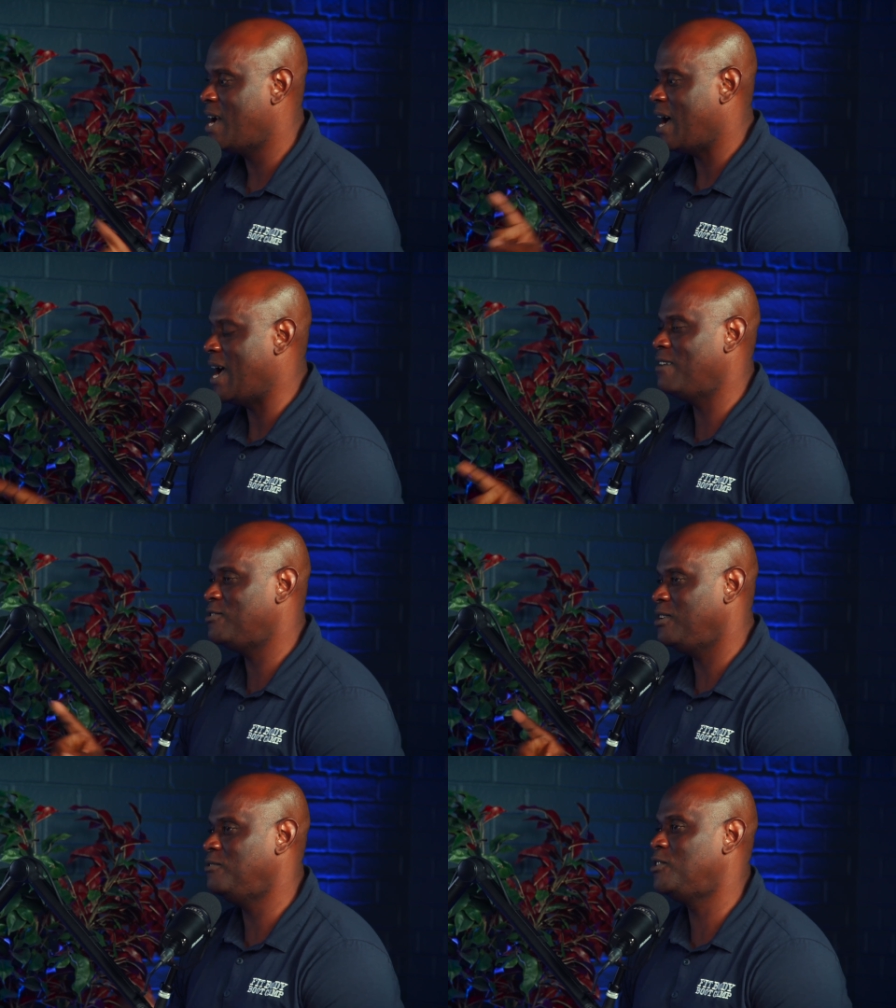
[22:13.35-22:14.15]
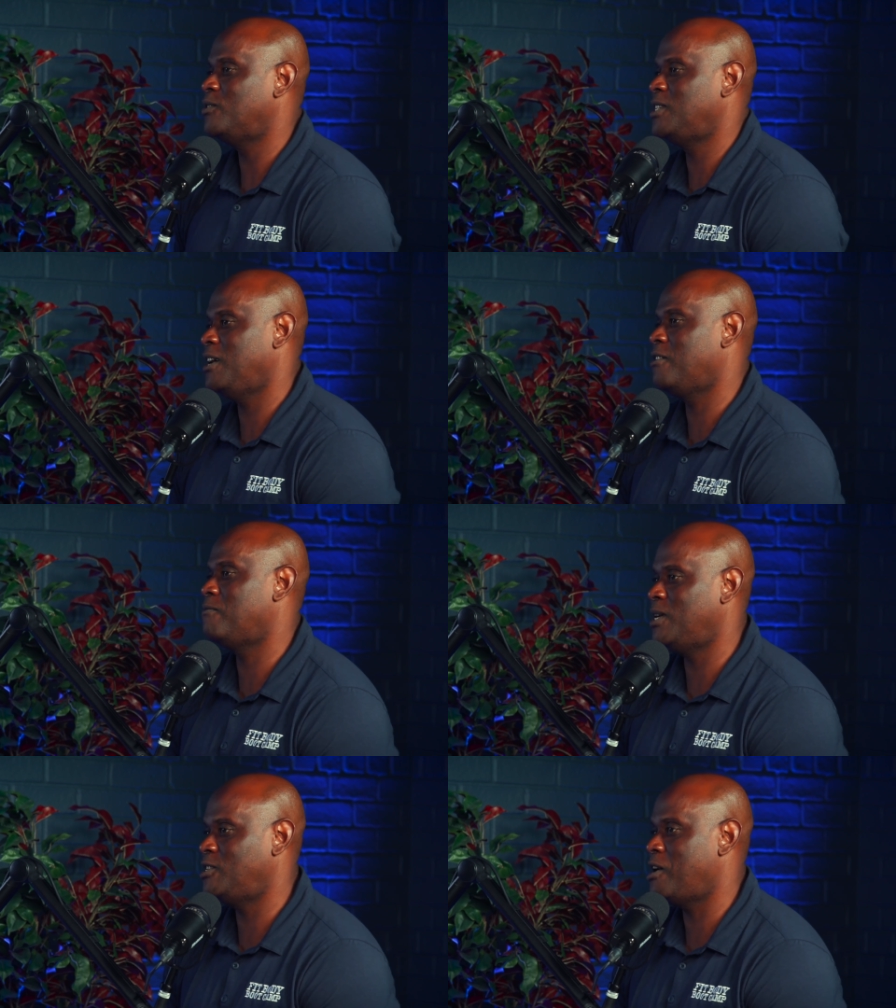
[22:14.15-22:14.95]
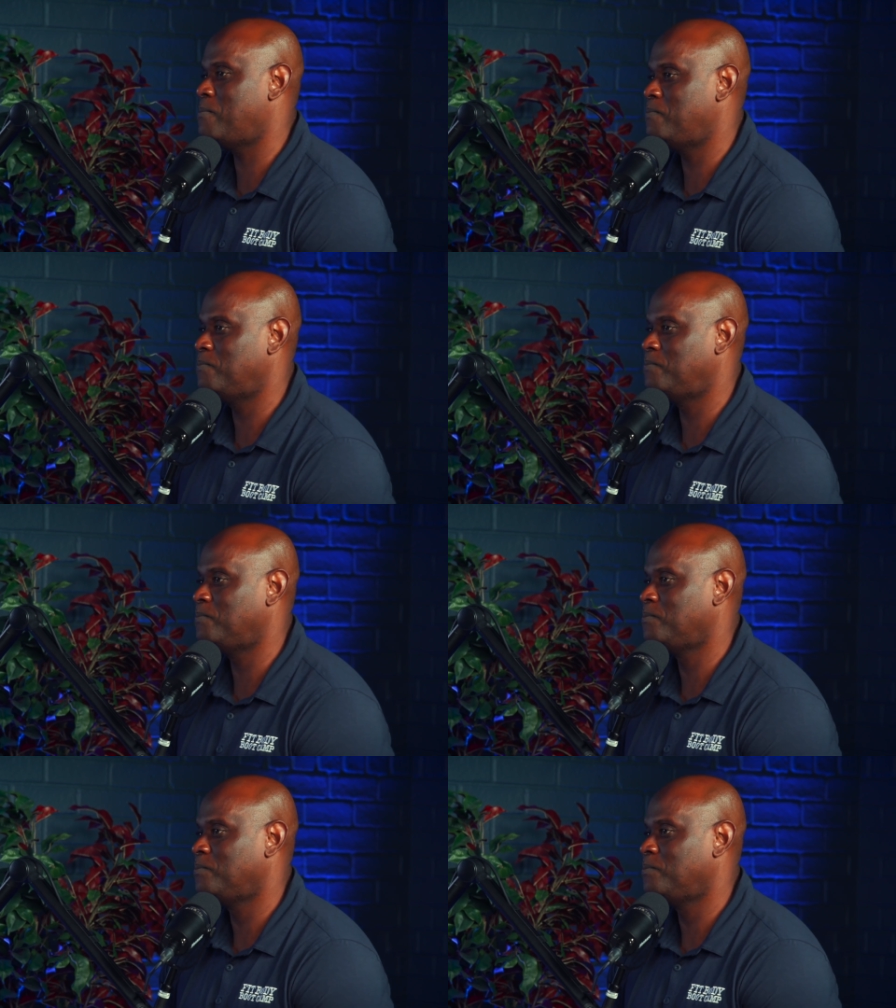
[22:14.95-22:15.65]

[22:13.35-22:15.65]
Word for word: I have to leave to go take care of my job. Mm.